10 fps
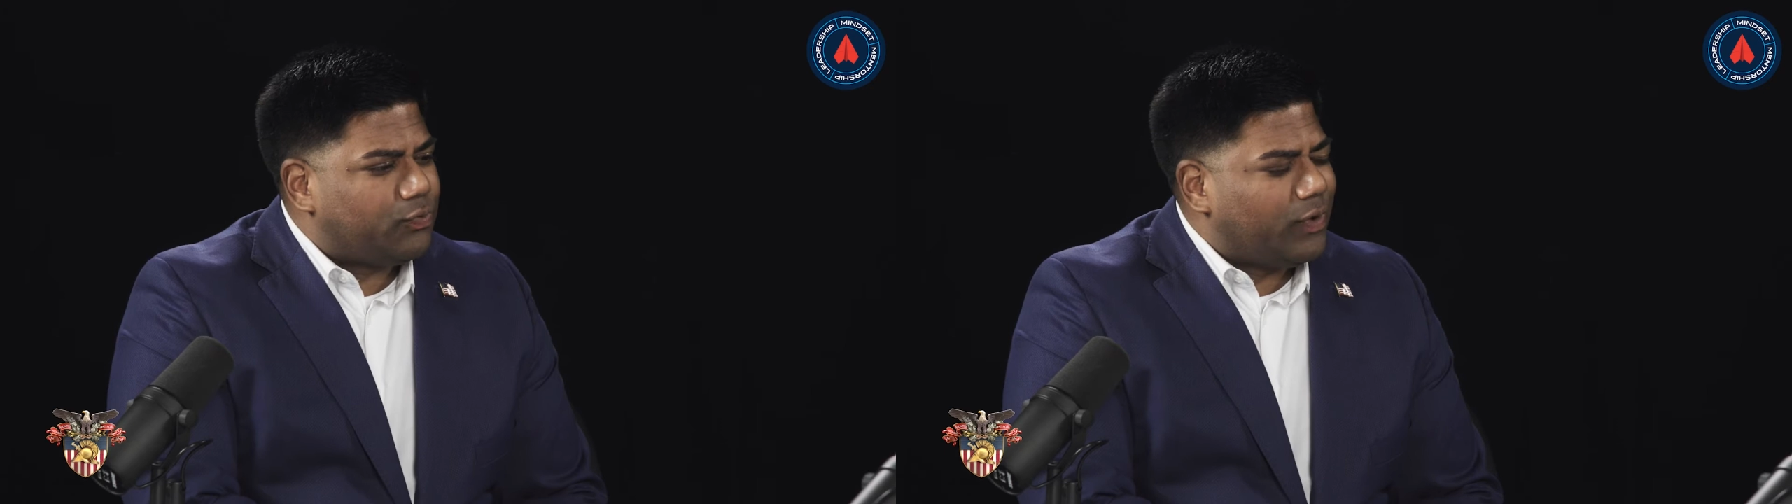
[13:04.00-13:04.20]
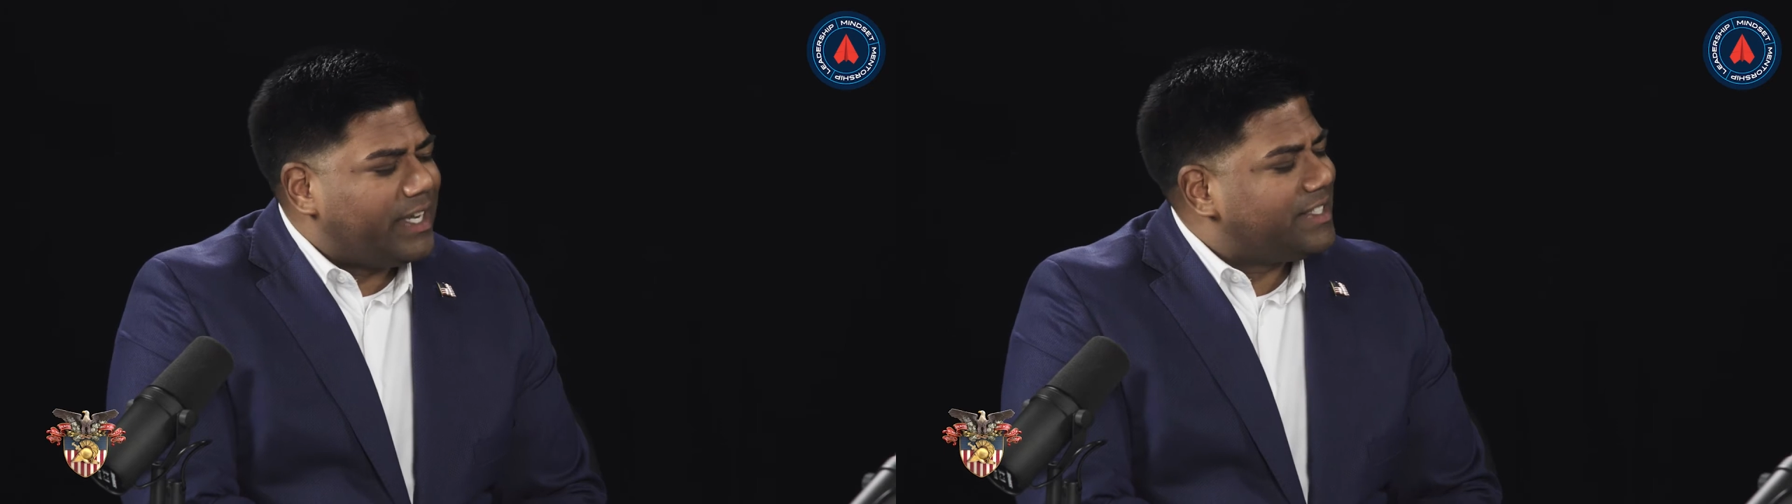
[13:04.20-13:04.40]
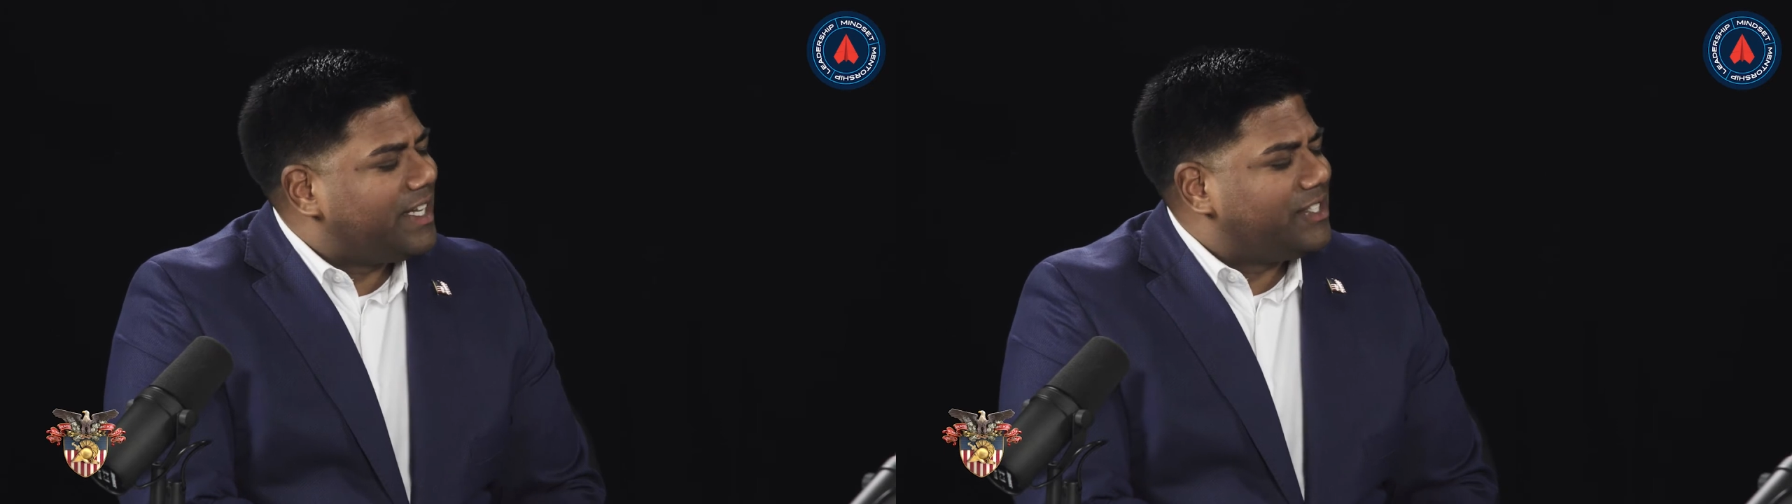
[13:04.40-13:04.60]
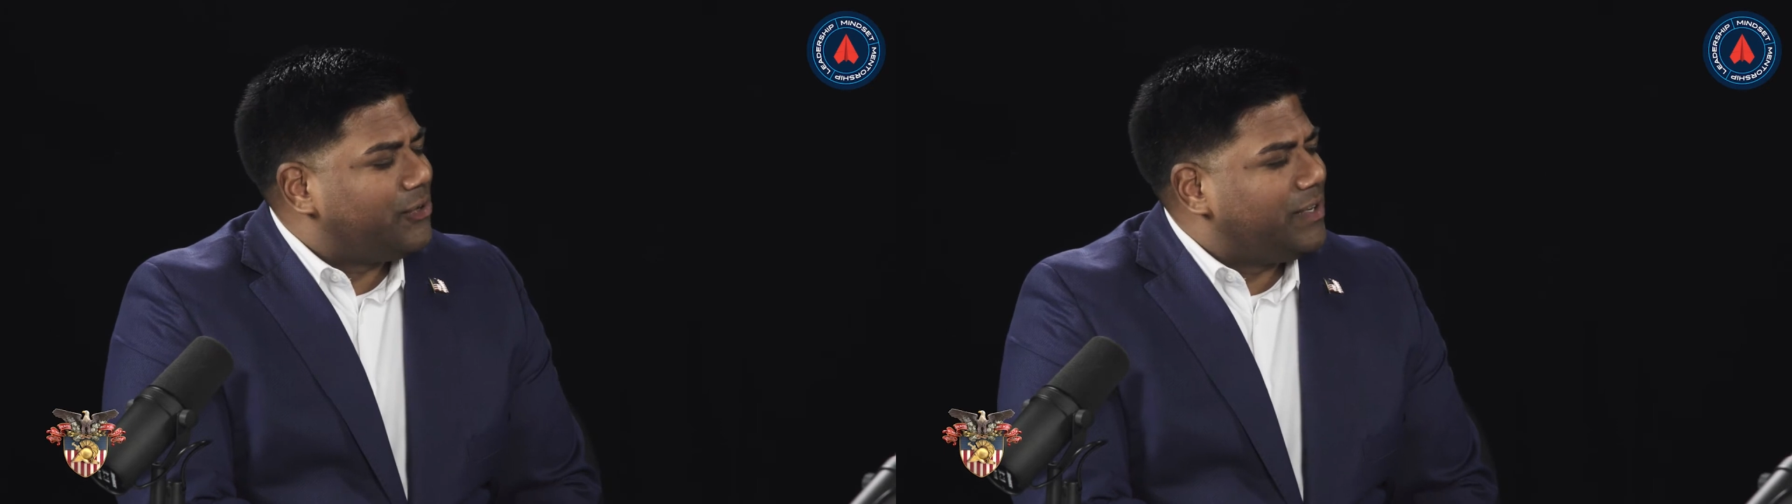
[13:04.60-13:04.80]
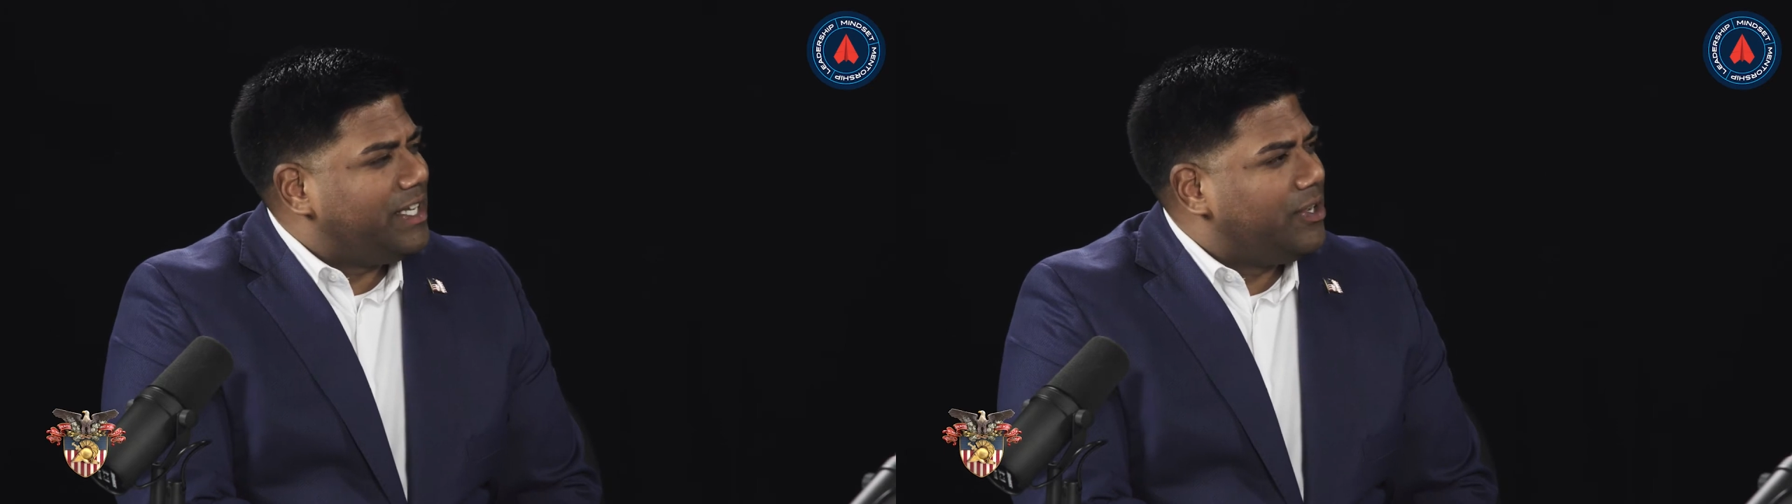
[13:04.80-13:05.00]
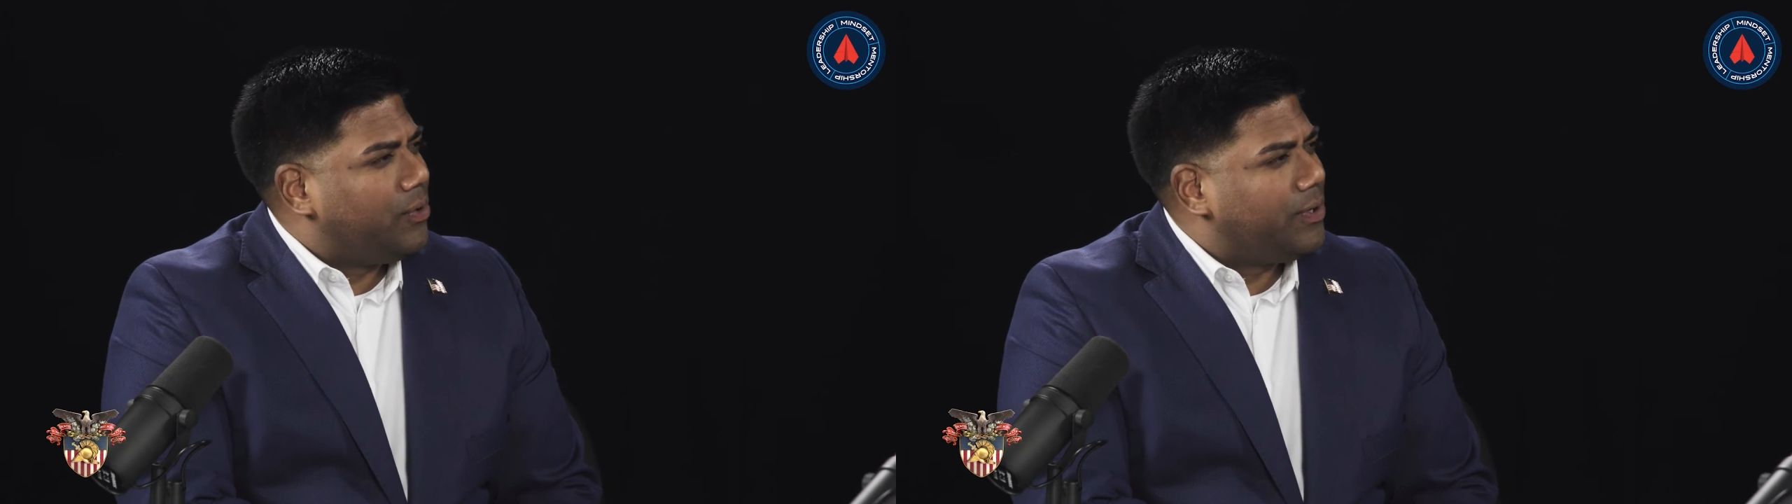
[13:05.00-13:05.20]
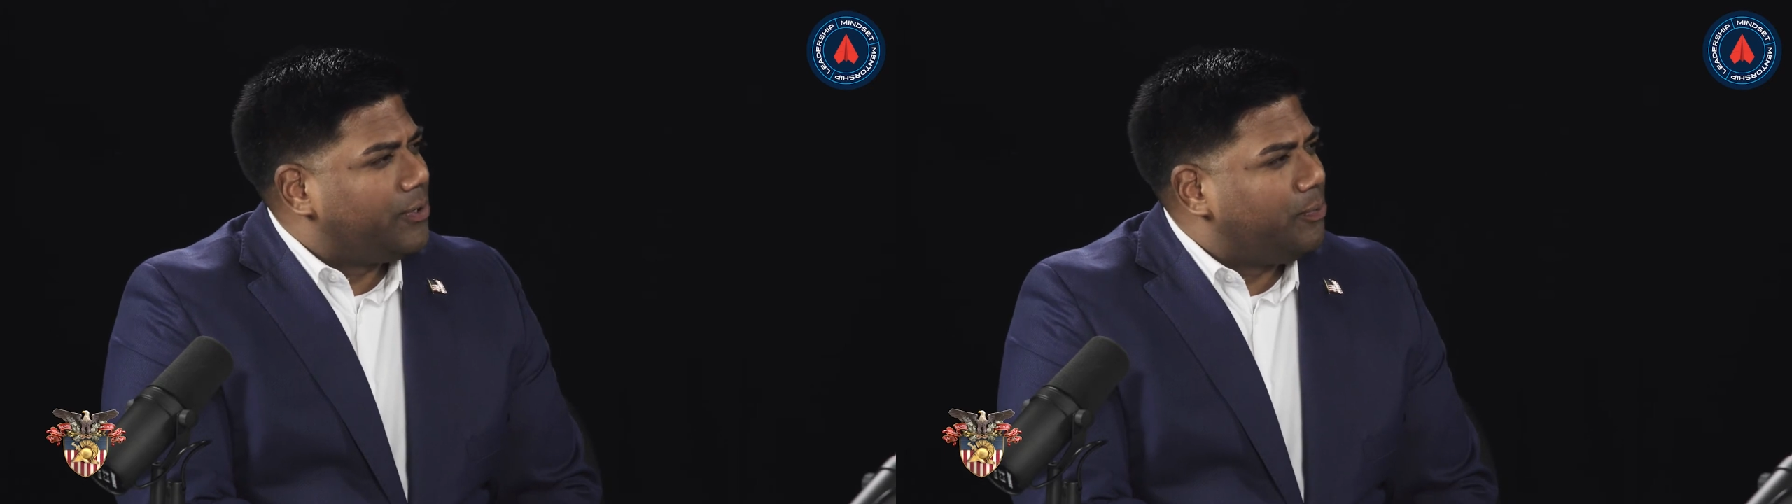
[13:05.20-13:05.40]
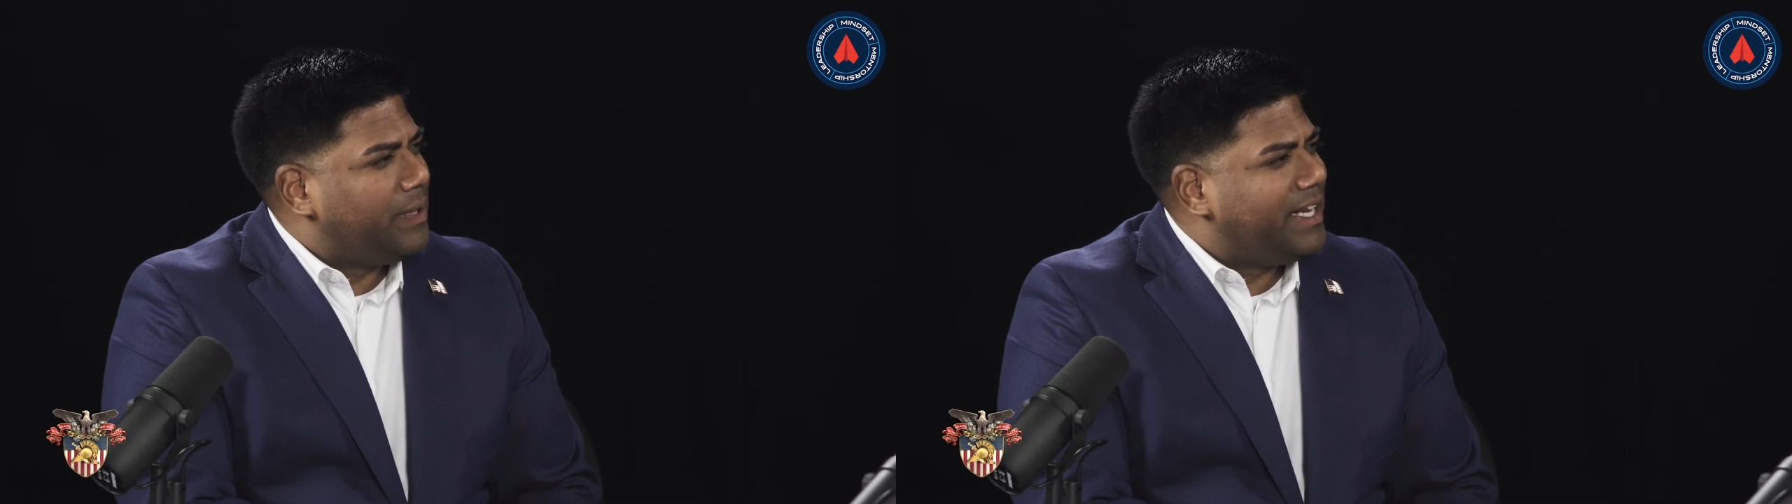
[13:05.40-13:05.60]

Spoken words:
right-size our ego a little bit.